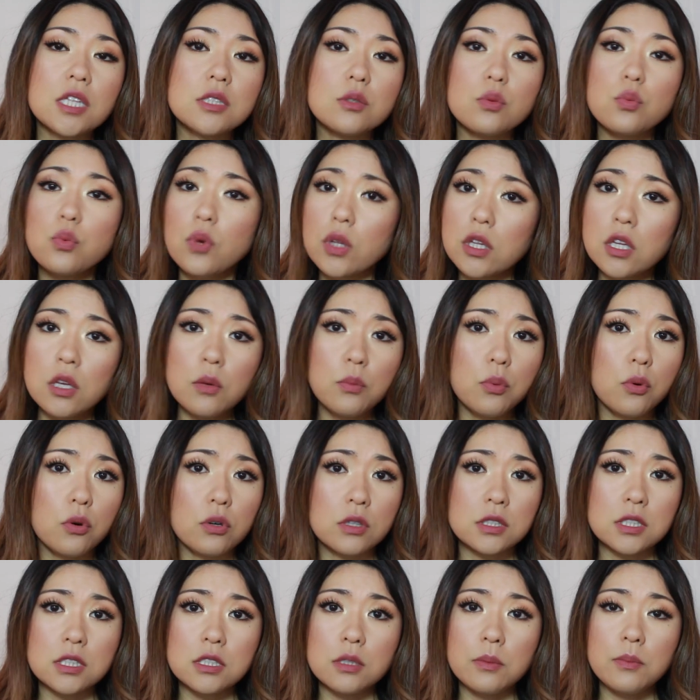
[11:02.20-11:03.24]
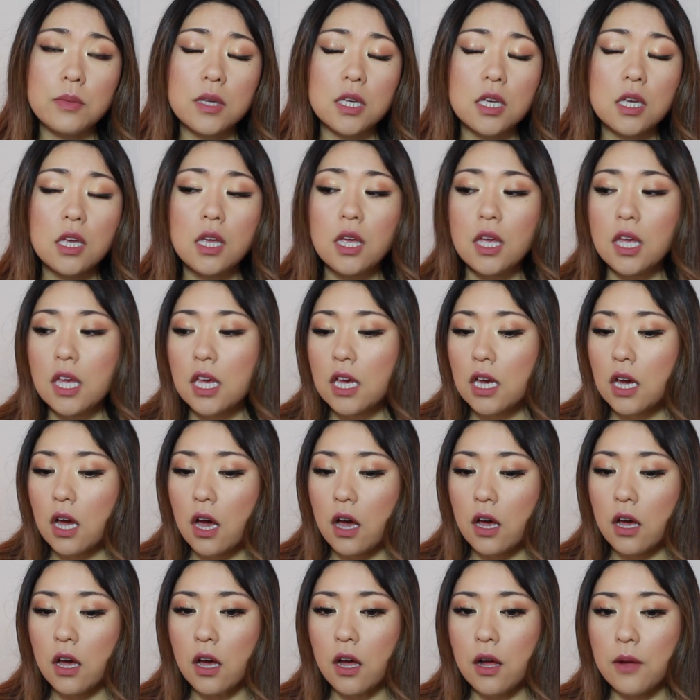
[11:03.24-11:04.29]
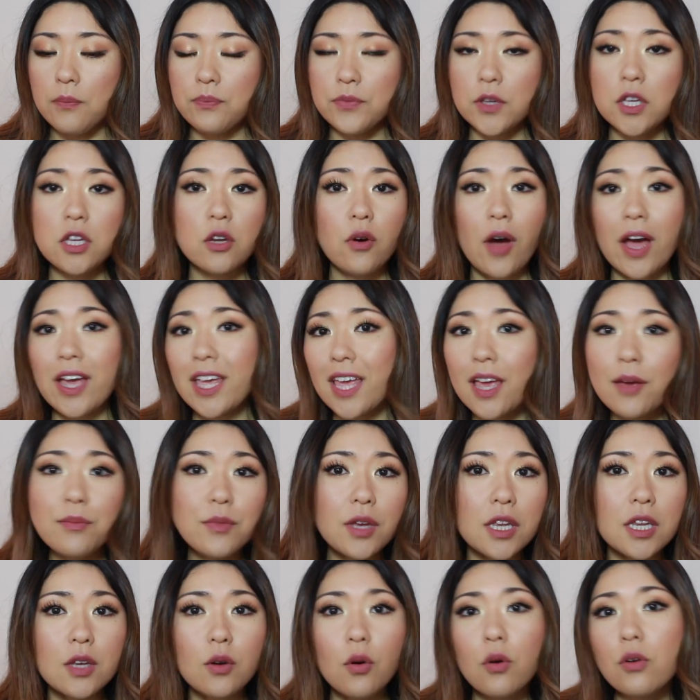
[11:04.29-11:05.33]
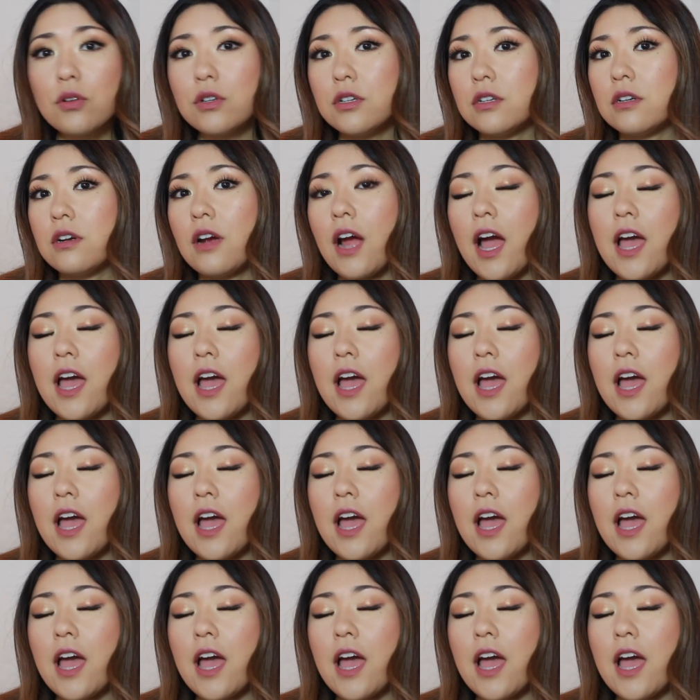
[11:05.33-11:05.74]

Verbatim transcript: that's really important to me. Um, you know, I am getting older.